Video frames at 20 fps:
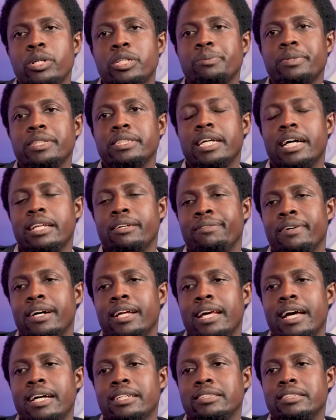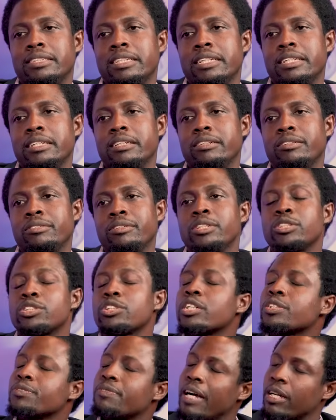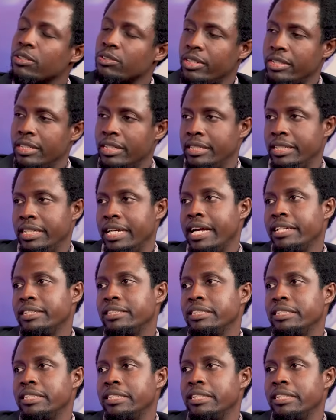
means that the father has the resource factor, the D antigen.